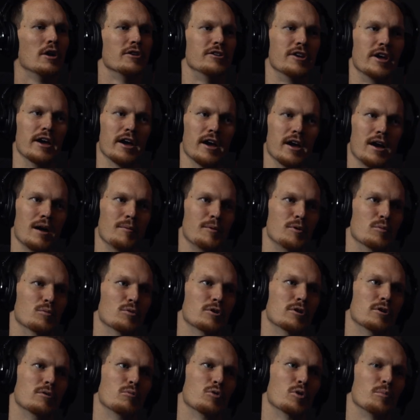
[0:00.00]
Yeah, I mean,
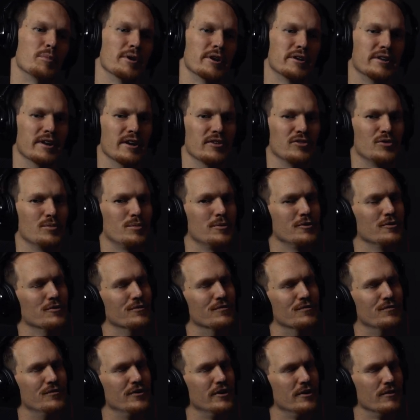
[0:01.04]
we're big Texas. We do a
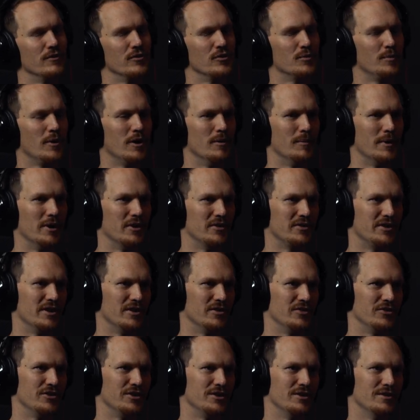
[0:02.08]
very small amount in
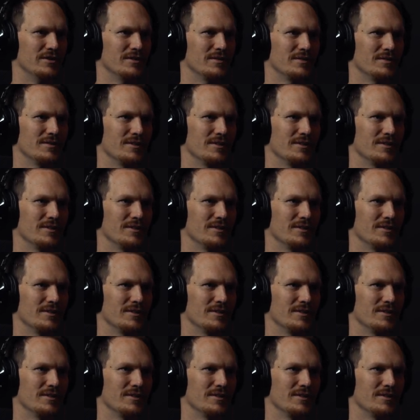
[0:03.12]
Tennessee.